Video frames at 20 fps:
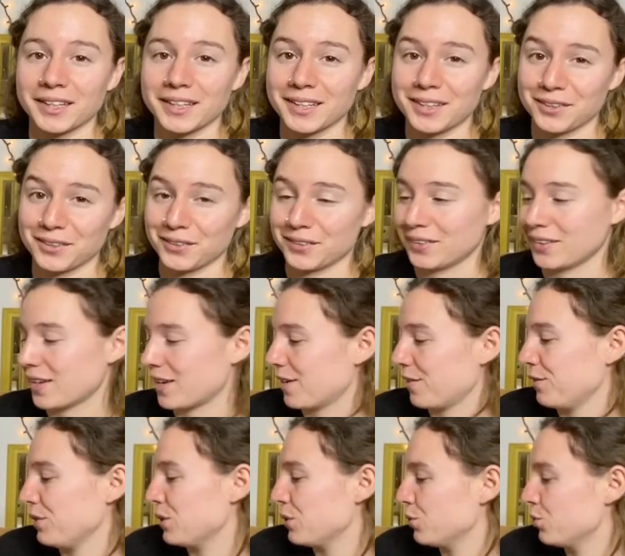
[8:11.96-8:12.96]
here that I've
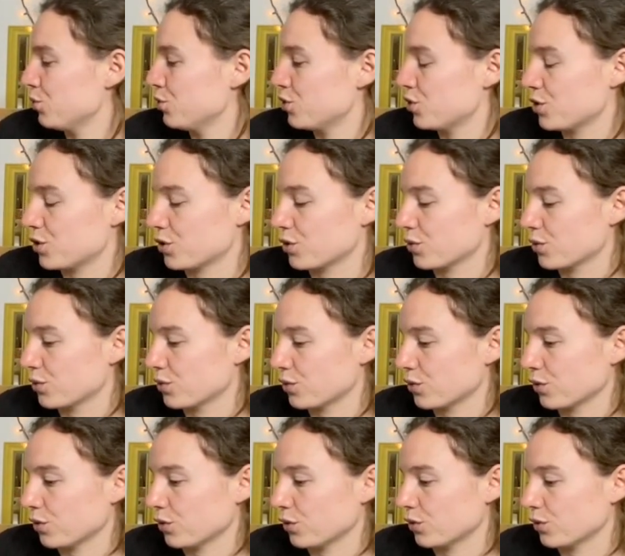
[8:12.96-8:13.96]
used
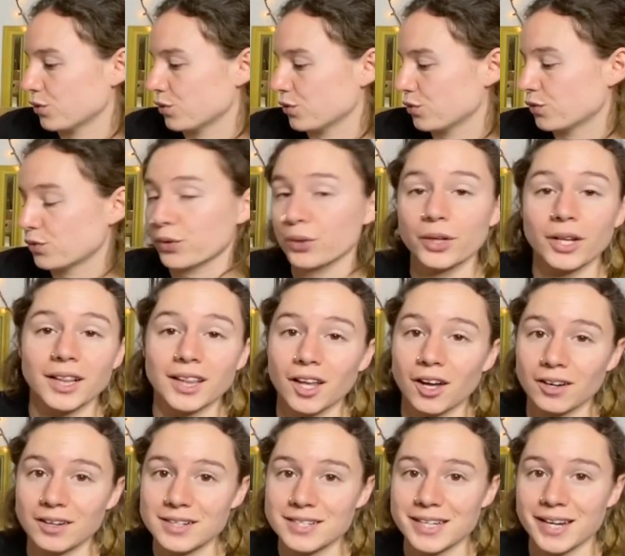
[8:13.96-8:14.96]
for a
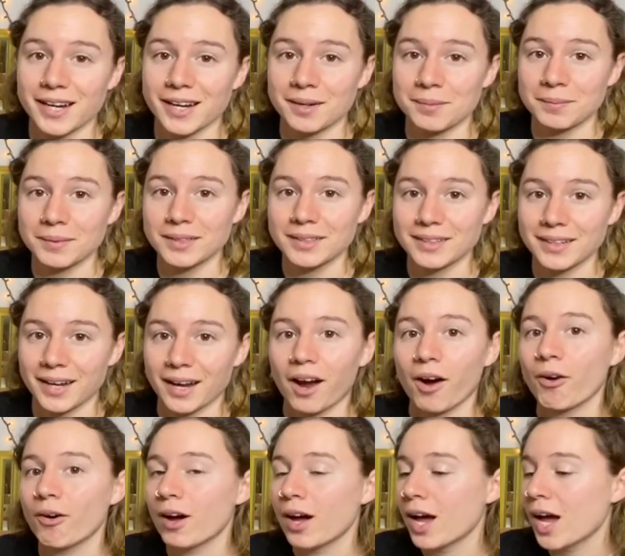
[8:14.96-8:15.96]
long time
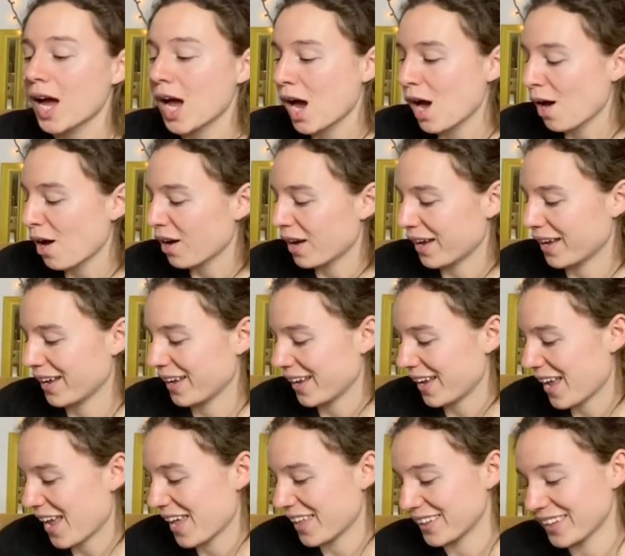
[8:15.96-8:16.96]
now.
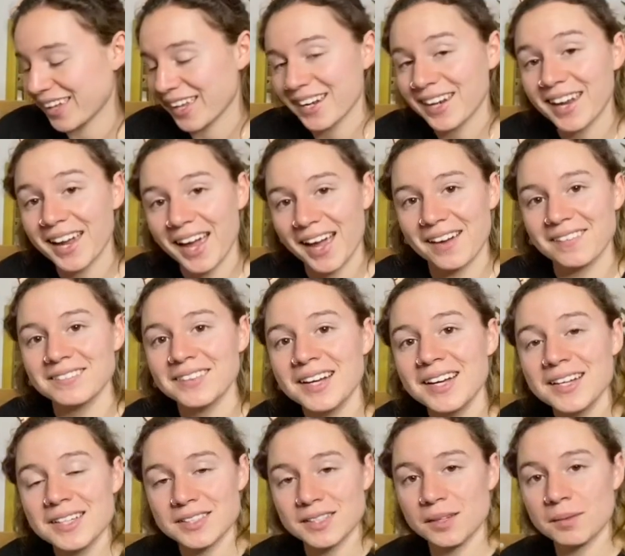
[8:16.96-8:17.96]
And then I have
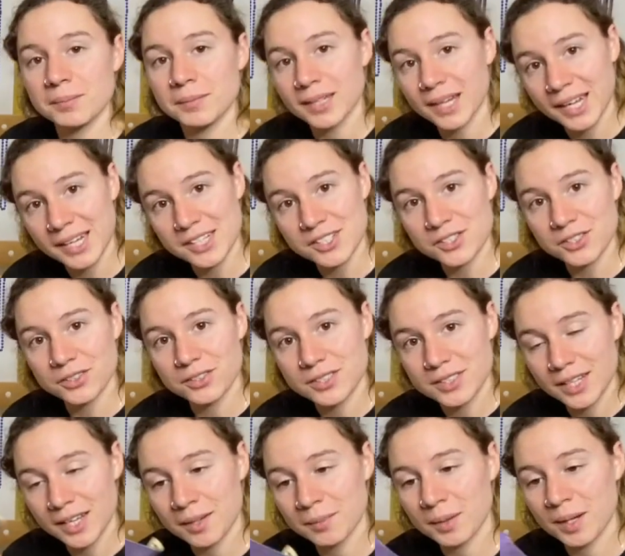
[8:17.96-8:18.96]
some nicer
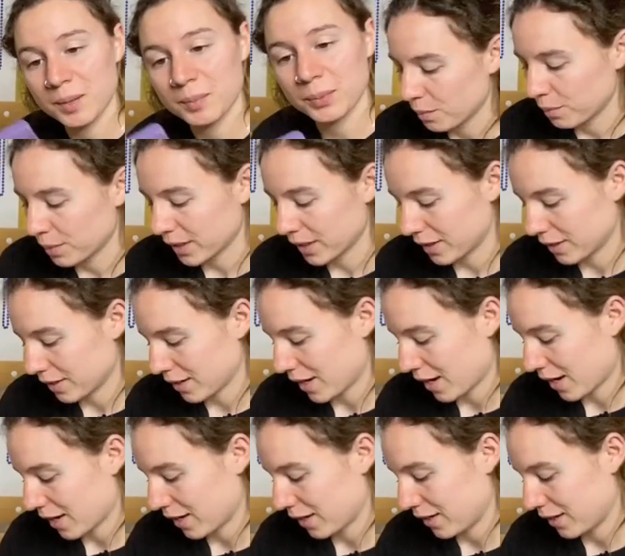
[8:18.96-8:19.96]
sandpaper, but
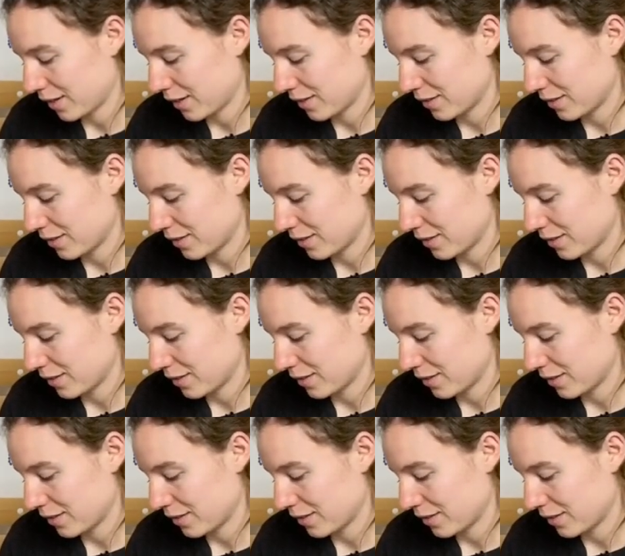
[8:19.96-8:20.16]
I